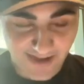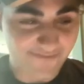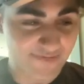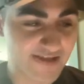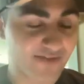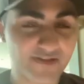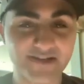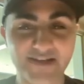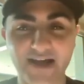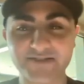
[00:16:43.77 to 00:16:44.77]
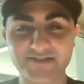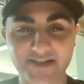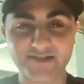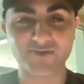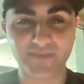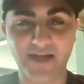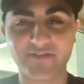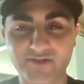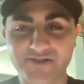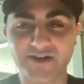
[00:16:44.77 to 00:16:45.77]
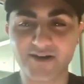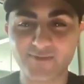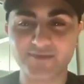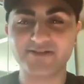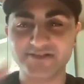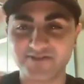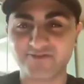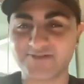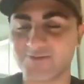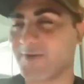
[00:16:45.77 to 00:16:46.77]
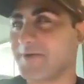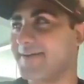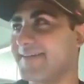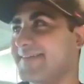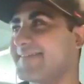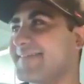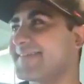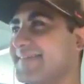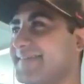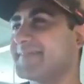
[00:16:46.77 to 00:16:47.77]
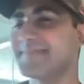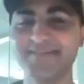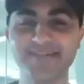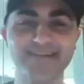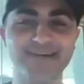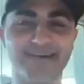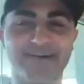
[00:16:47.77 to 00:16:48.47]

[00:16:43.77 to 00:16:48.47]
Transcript: I've begun the denial stage with Matthew Tkachuk, but that's a different story. yeah, yeah. We'll